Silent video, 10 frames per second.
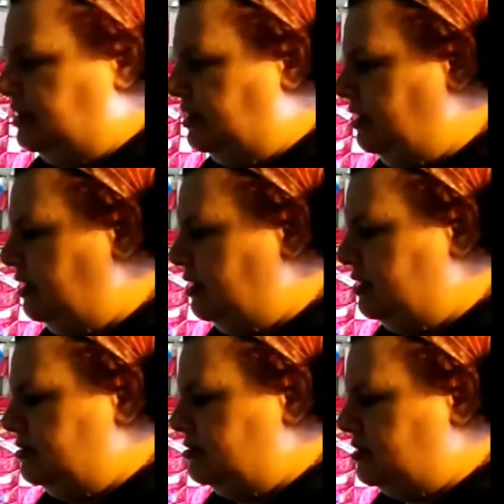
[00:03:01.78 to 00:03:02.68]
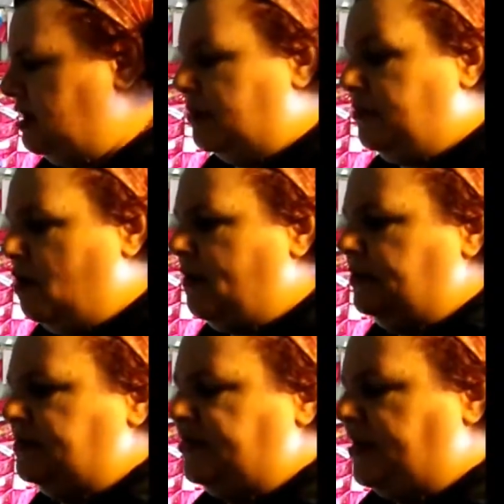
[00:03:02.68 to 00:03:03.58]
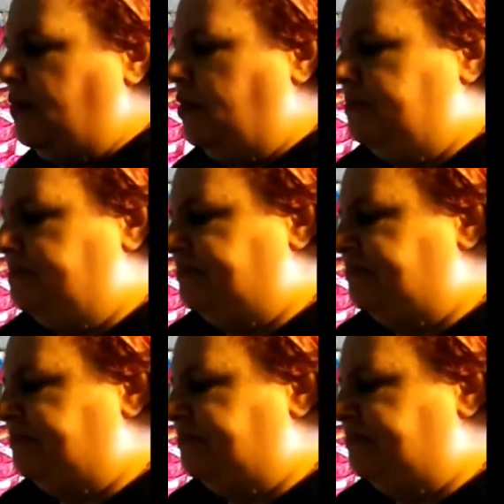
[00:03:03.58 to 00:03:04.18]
it, so I'm all right with that one.